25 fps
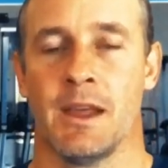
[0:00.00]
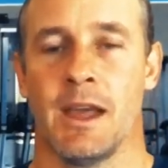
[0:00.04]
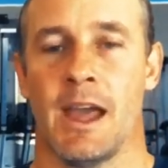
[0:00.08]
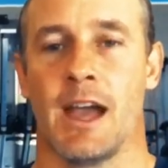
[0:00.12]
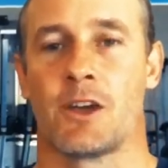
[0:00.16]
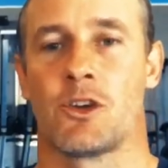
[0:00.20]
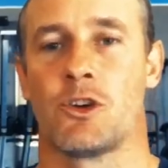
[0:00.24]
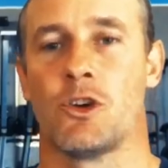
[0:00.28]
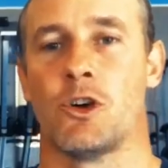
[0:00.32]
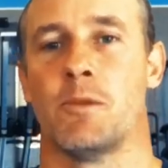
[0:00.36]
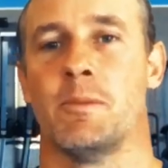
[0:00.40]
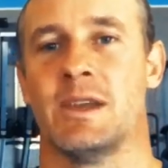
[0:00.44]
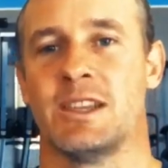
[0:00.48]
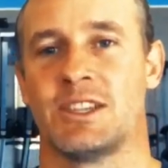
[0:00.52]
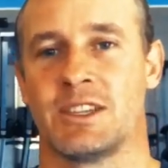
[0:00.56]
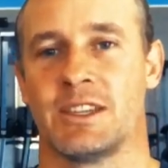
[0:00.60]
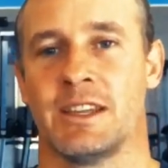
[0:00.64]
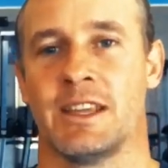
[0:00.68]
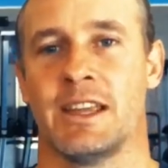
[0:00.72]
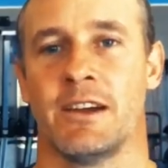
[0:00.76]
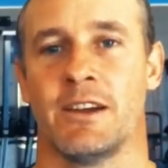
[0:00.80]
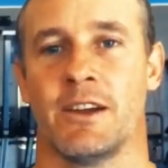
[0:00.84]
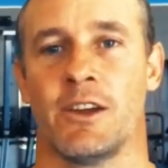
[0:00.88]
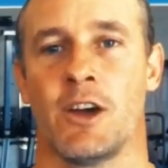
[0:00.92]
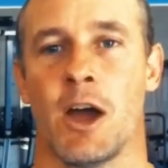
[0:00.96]
Our core mission
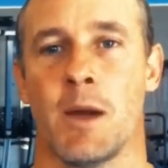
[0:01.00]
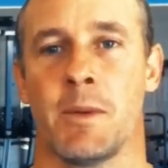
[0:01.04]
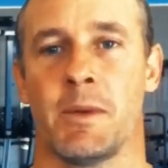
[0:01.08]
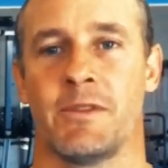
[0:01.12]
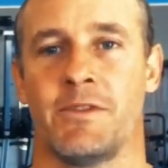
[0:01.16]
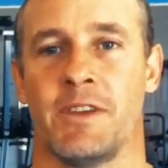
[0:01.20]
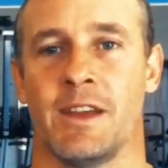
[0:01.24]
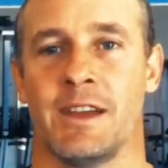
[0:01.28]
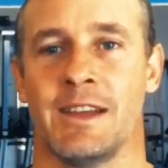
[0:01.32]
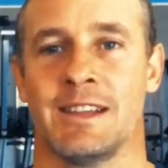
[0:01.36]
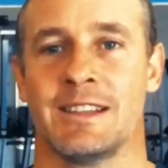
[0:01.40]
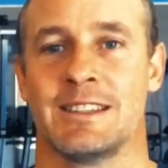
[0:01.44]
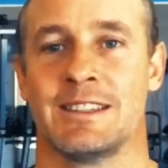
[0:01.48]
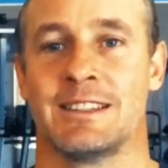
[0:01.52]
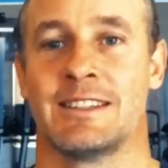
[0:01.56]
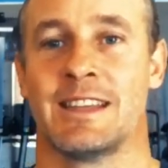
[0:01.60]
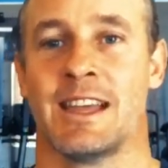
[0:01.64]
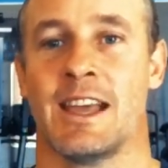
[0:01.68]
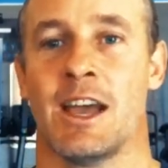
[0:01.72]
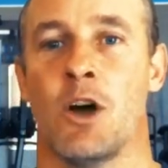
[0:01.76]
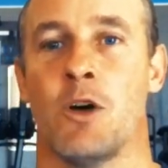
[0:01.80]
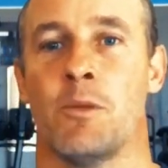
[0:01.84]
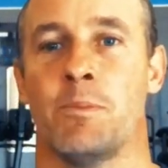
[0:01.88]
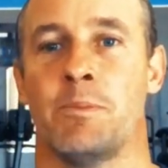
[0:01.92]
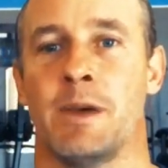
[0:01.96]
here at Hybrid Fitness is to
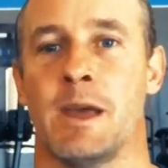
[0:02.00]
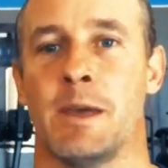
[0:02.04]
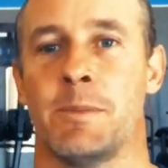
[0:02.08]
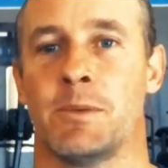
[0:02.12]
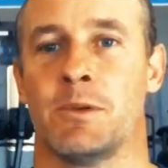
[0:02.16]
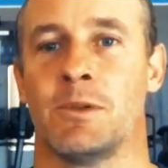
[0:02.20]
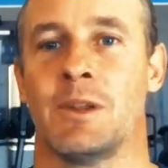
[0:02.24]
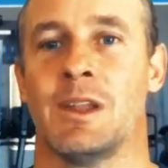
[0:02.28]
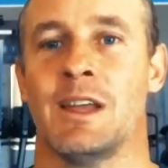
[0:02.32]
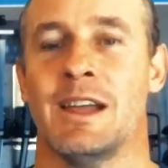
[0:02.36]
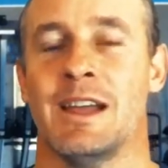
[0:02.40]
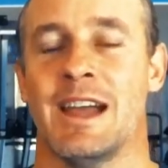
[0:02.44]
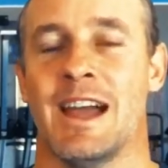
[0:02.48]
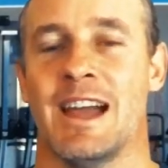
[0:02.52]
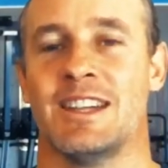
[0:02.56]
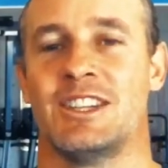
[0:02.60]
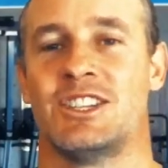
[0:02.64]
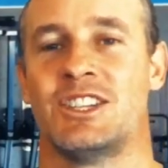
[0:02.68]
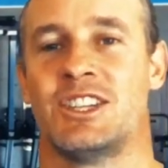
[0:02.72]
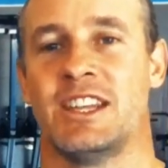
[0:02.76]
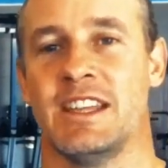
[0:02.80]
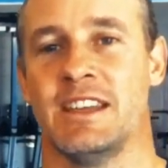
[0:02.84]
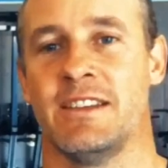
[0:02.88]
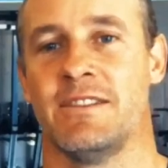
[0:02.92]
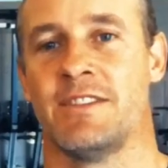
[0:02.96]
help people
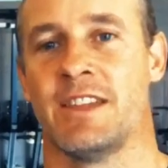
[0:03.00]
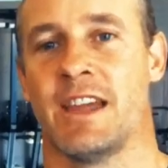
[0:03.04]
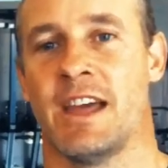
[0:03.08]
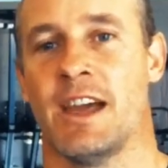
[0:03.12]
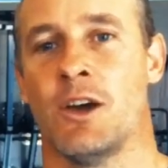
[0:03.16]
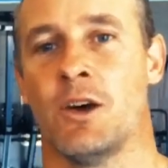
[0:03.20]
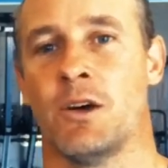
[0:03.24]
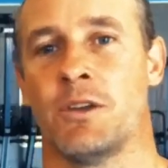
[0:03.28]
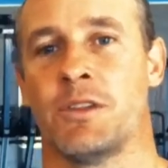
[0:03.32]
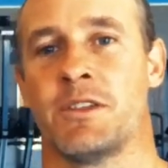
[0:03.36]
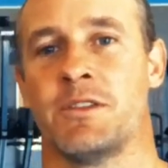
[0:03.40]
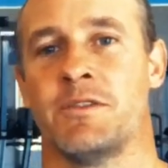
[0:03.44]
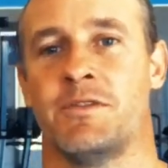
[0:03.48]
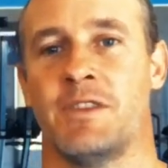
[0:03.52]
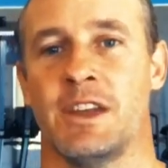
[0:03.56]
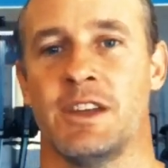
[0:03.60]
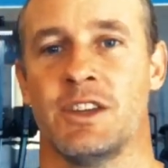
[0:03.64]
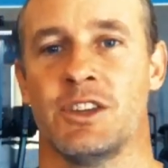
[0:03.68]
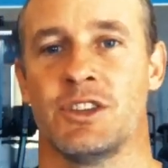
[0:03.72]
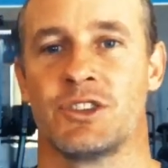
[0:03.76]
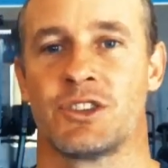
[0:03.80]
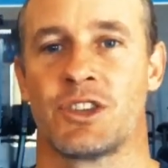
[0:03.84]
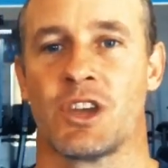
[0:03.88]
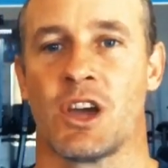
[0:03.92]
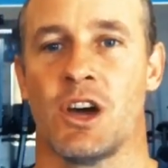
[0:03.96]
achieve their health and
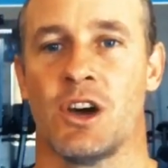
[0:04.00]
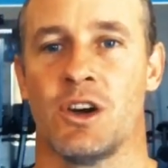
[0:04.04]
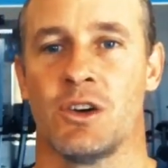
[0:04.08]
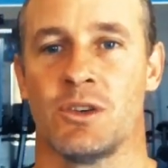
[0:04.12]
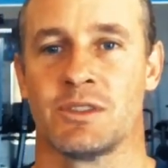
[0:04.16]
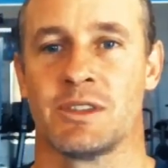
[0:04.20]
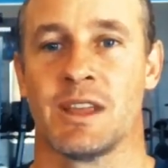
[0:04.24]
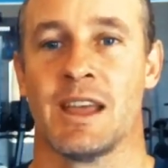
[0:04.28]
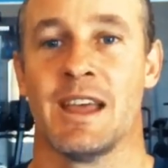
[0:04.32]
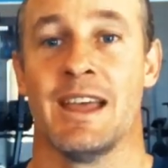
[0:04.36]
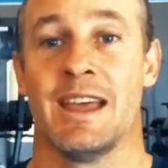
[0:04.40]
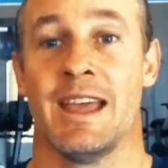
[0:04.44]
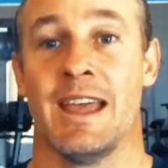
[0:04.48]
fitness goals,